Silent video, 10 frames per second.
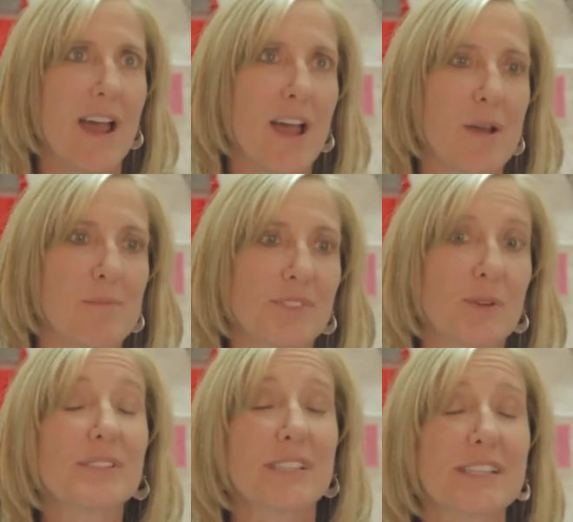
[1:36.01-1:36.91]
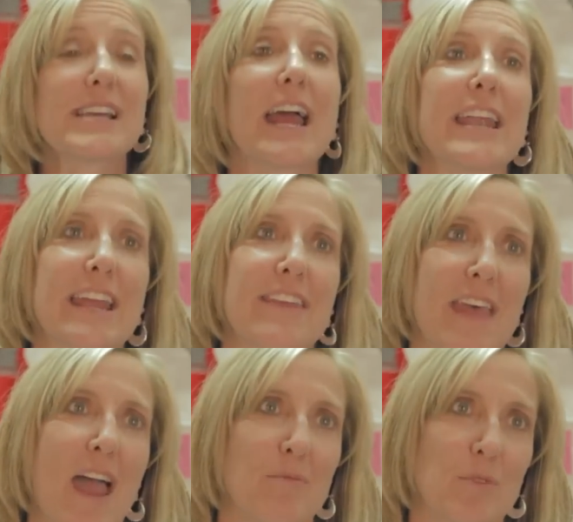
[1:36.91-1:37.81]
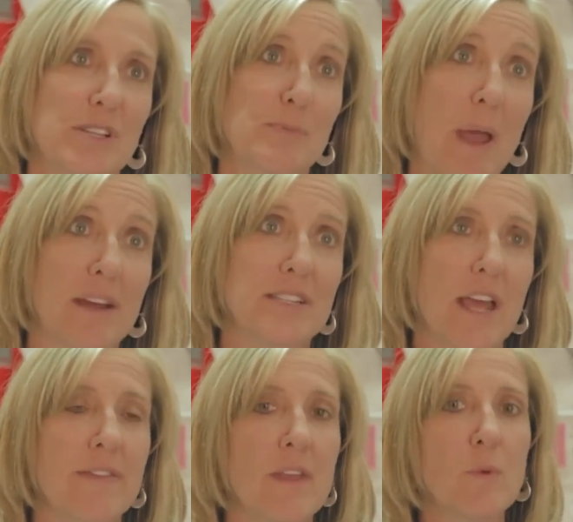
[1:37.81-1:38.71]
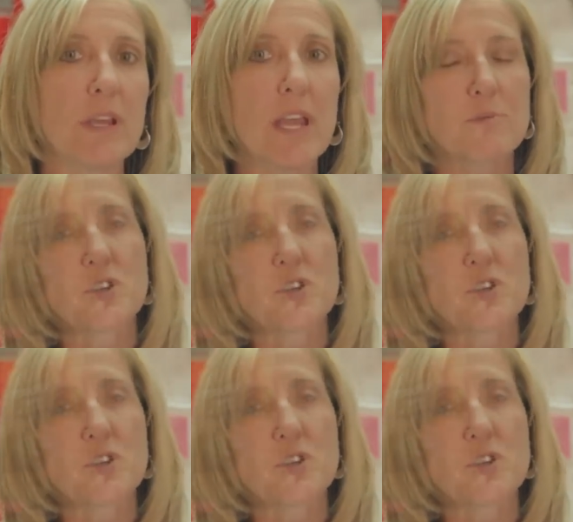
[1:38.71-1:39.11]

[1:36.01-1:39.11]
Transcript: Um, so it's exciting in that respect. And then we keep